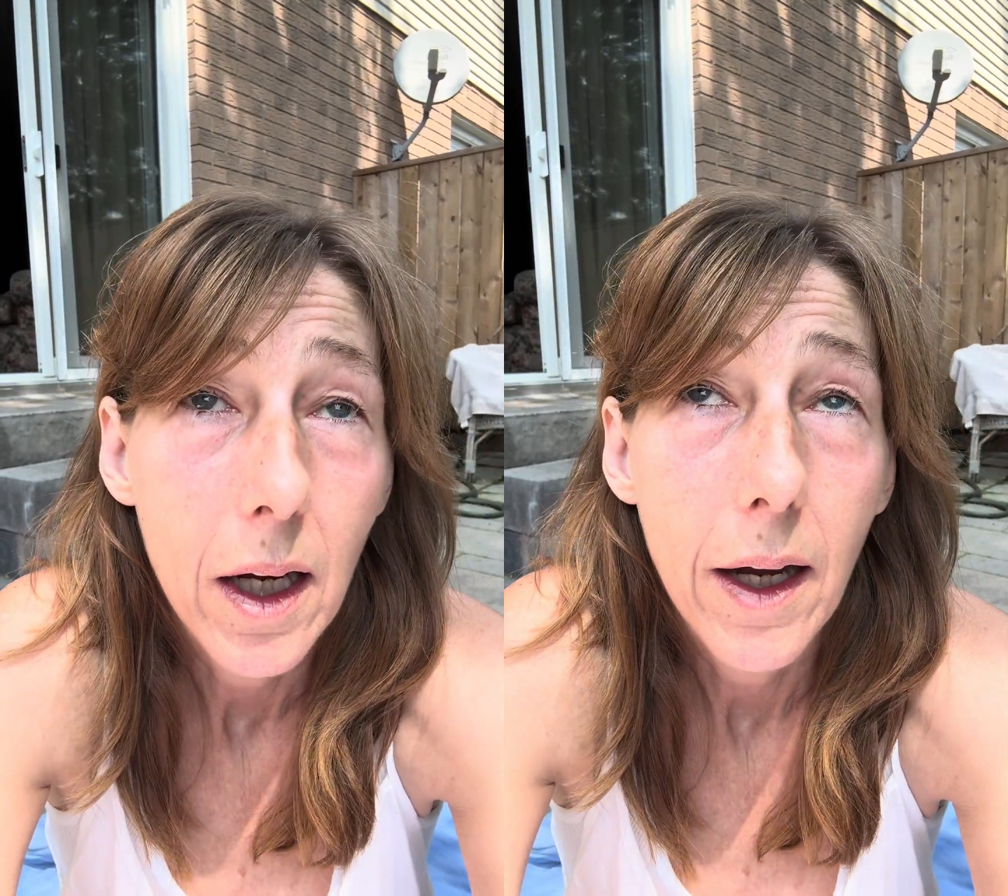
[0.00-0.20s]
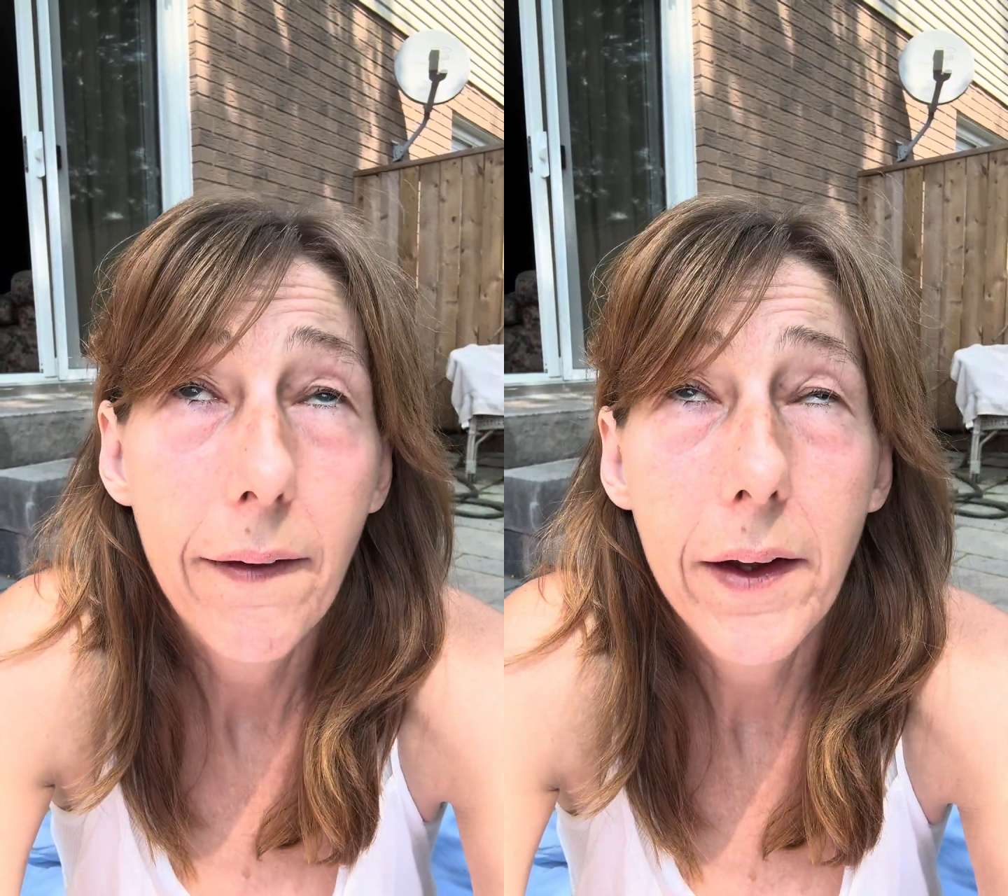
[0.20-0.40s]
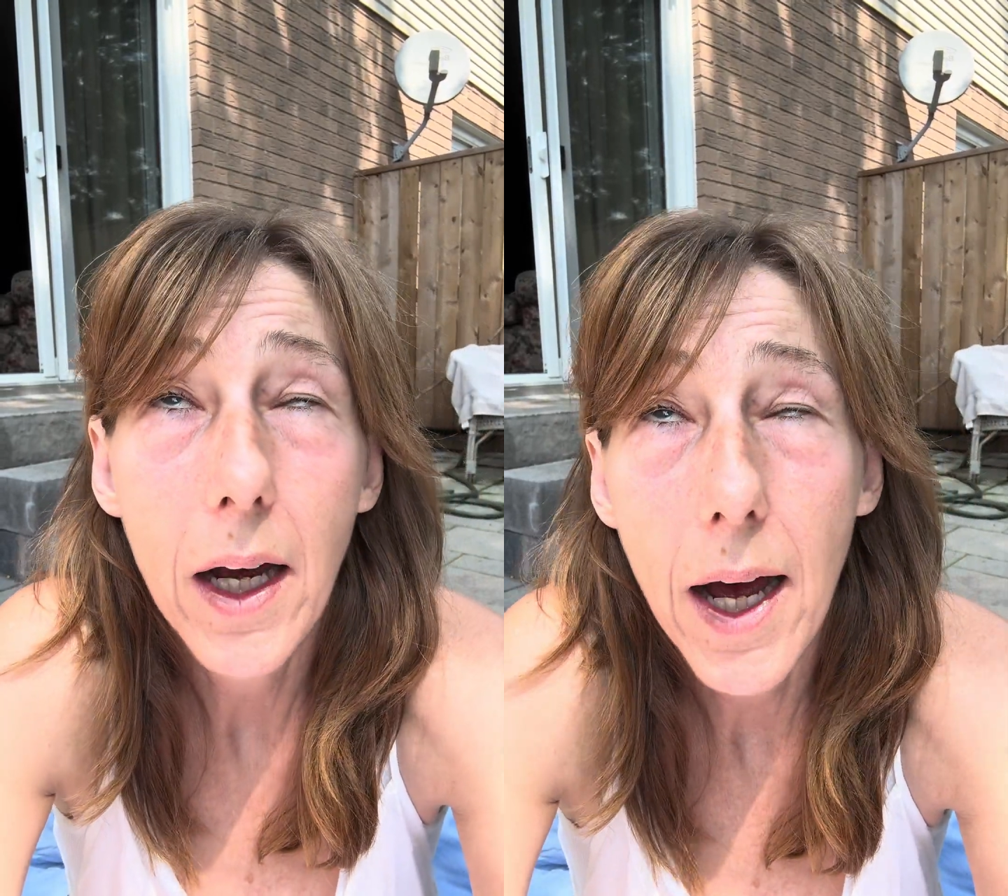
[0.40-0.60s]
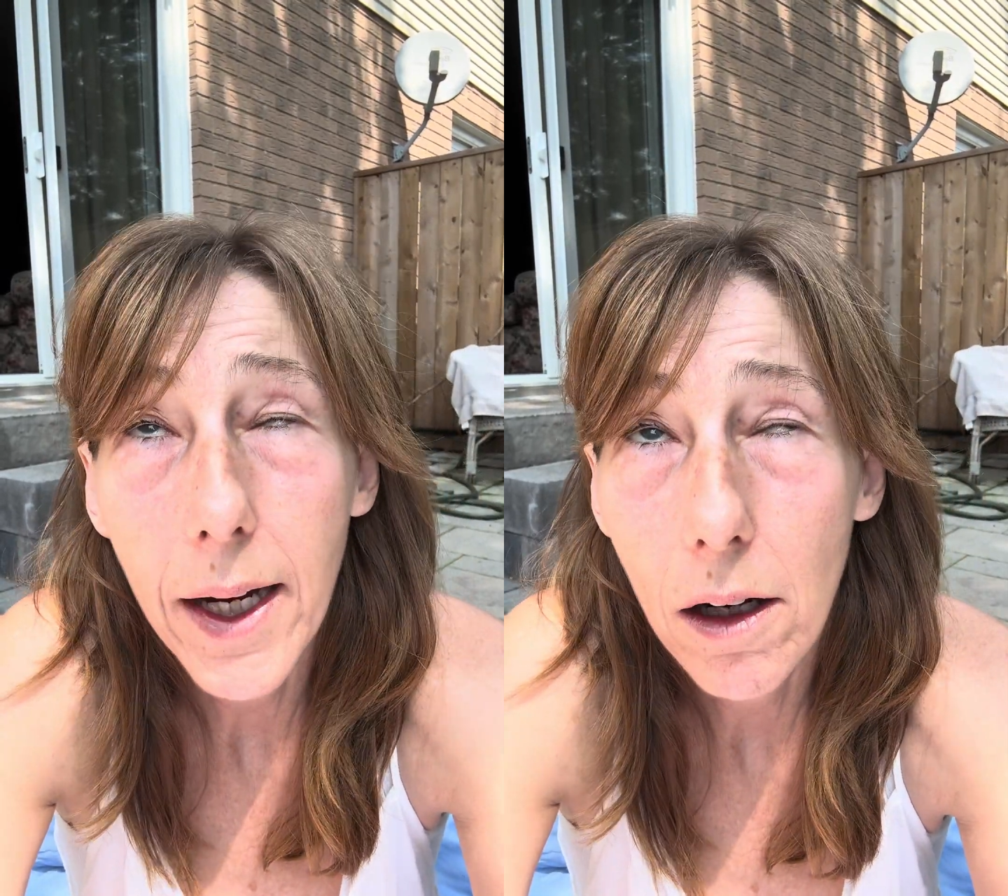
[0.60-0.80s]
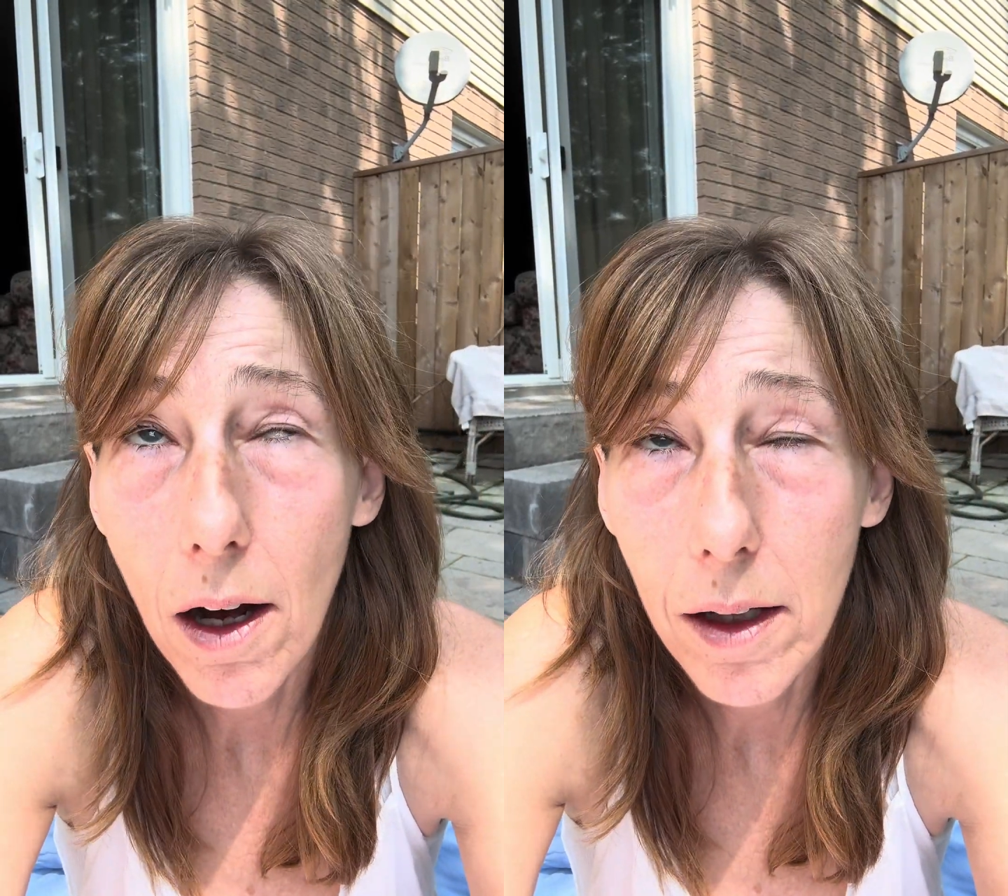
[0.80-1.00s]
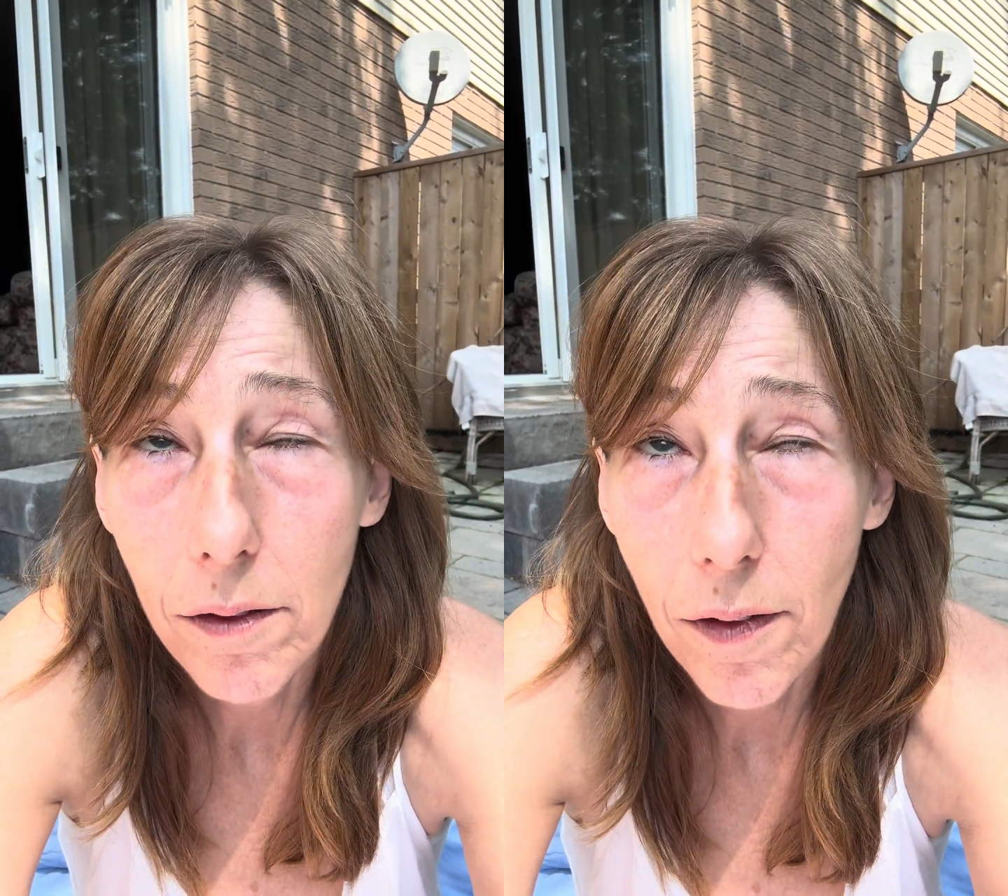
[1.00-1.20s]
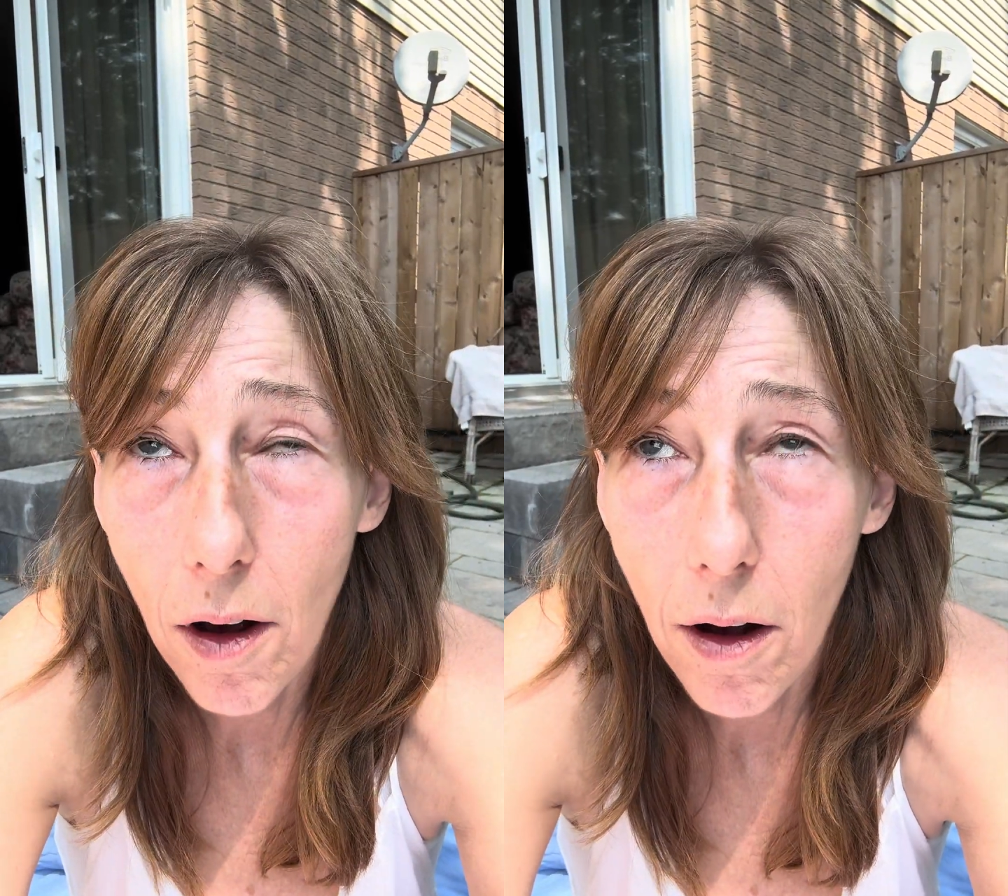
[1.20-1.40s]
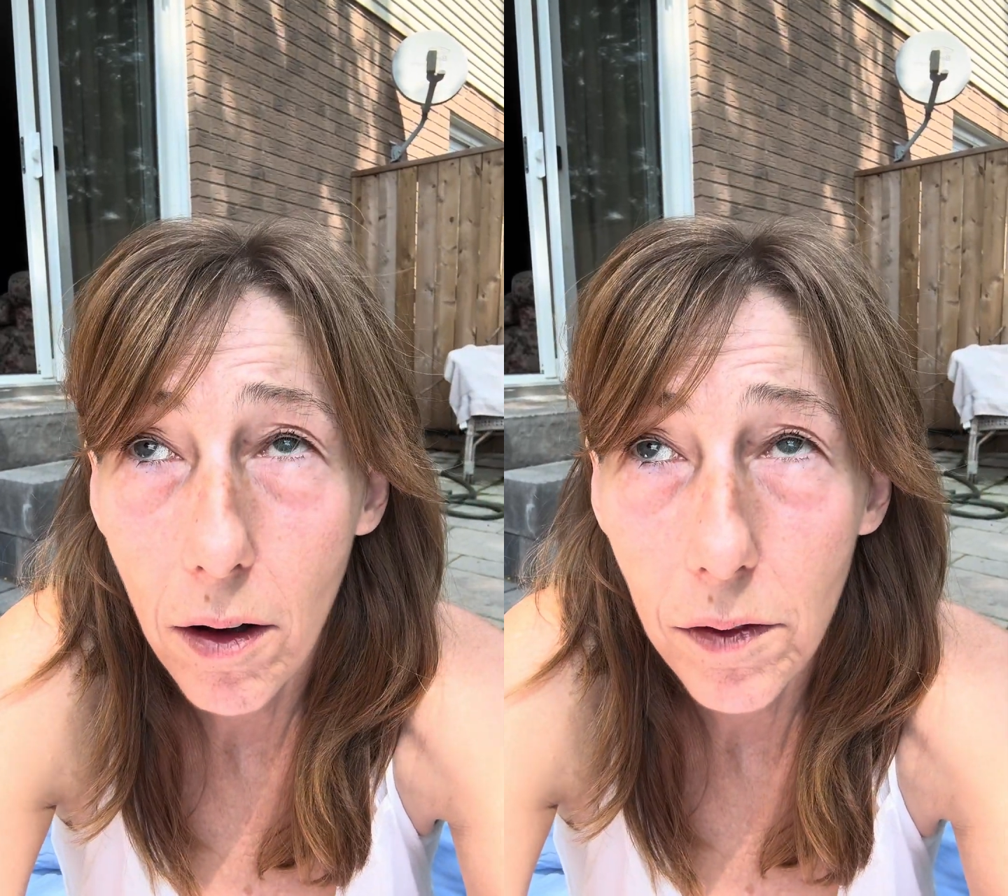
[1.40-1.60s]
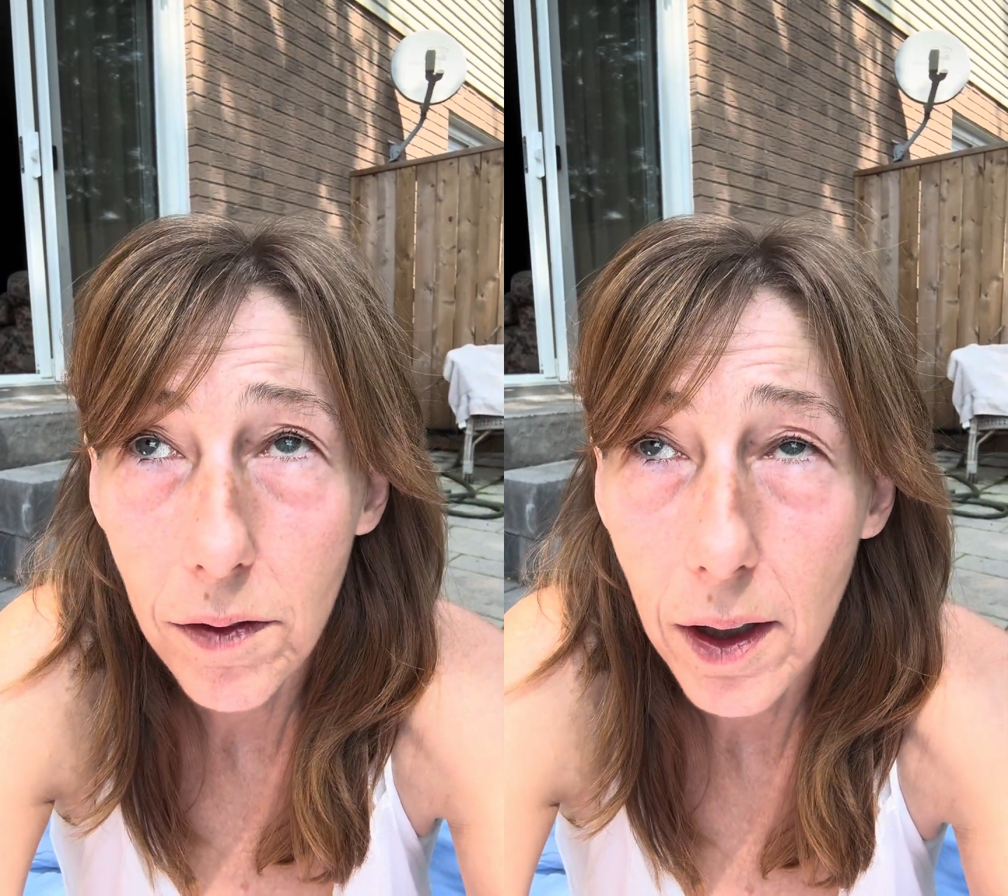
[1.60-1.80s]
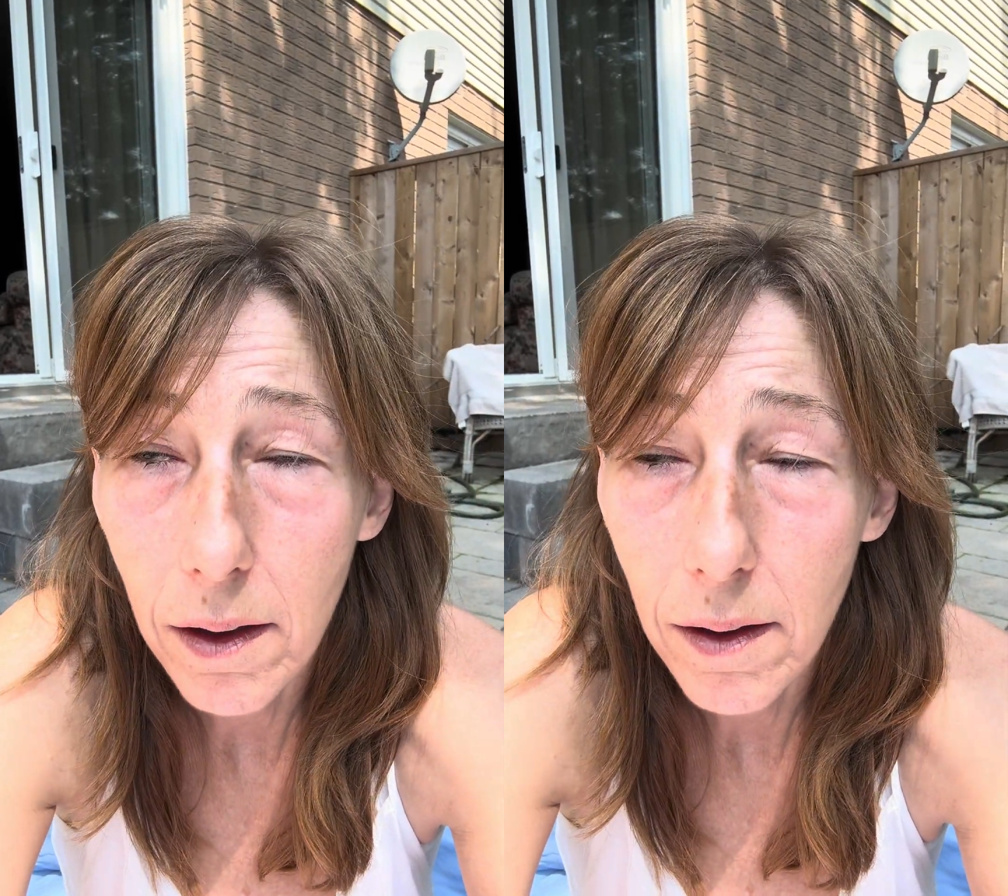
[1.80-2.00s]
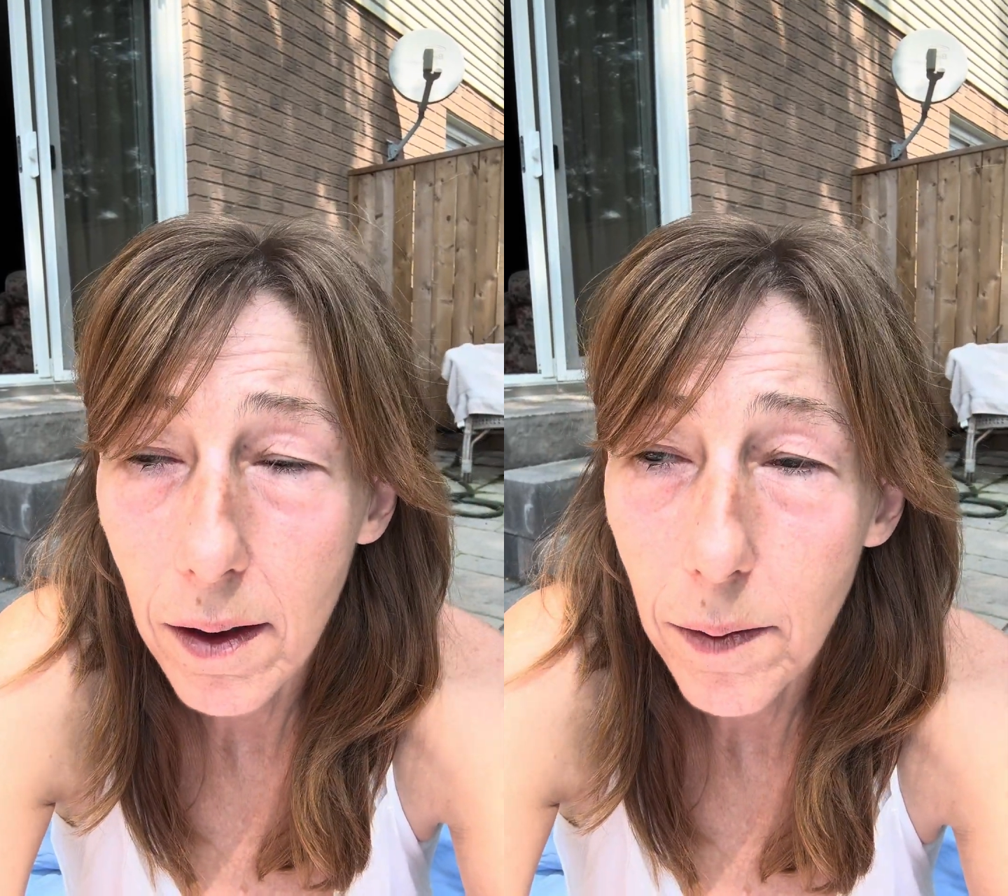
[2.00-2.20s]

And then I got involved, and